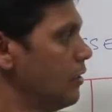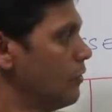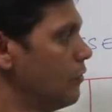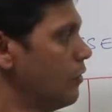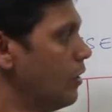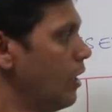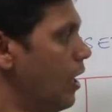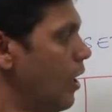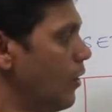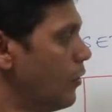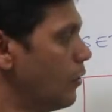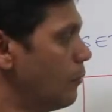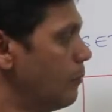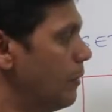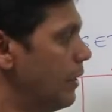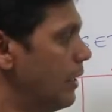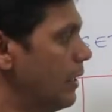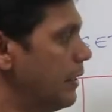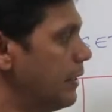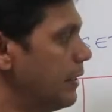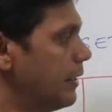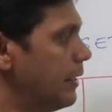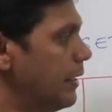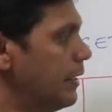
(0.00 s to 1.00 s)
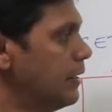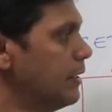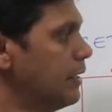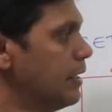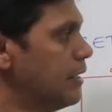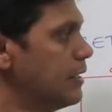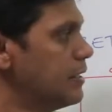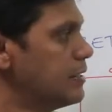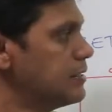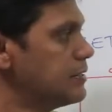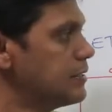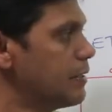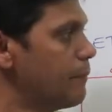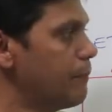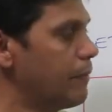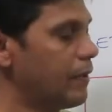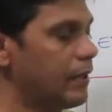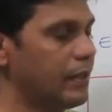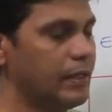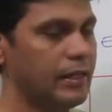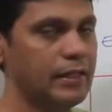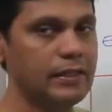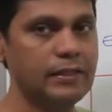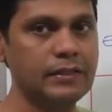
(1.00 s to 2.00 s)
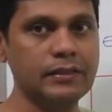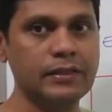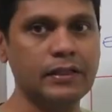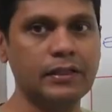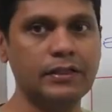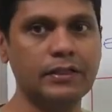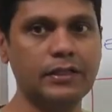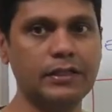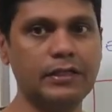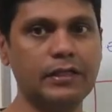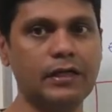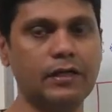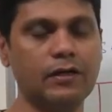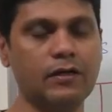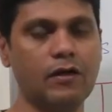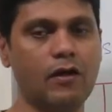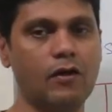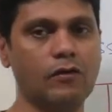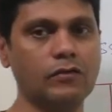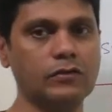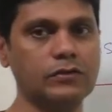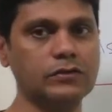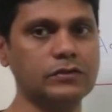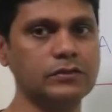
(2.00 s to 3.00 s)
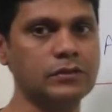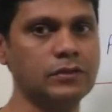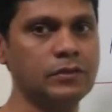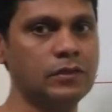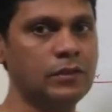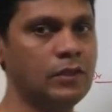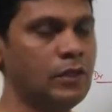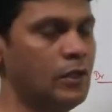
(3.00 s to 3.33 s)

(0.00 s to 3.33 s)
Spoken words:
you will have to maintain separate T accounts.